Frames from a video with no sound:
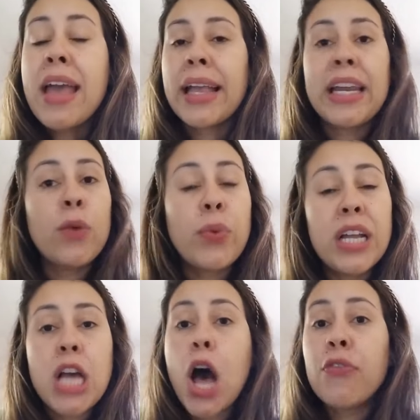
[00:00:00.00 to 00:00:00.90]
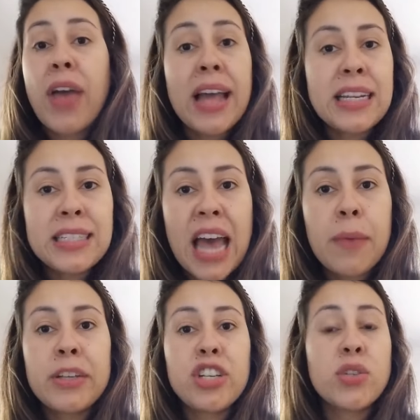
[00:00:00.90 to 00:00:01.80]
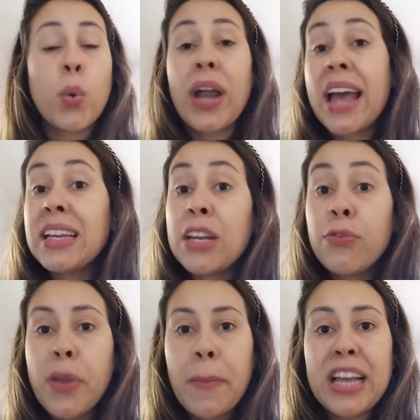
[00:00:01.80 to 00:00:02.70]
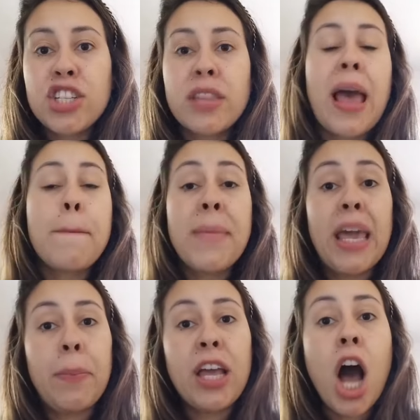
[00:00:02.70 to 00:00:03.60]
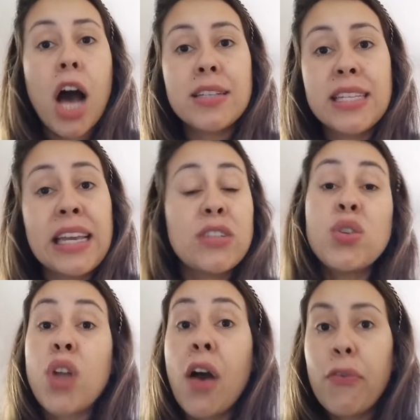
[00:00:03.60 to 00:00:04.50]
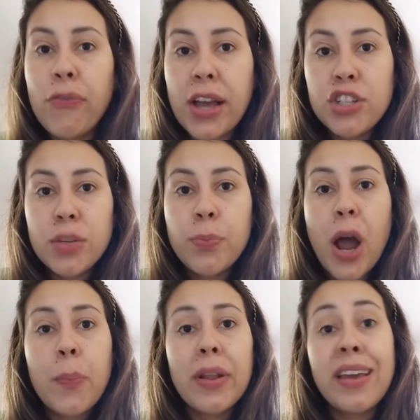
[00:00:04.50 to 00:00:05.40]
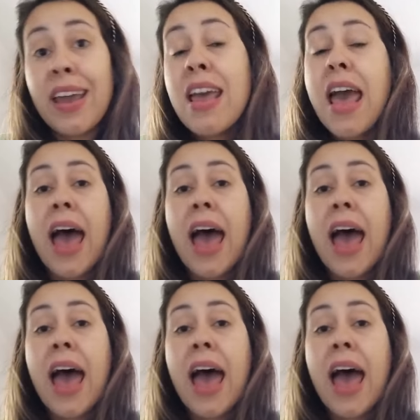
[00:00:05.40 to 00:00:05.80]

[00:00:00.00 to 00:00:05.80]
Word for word: getting rid of any damages or any inflammation that may be causing it to not function properly.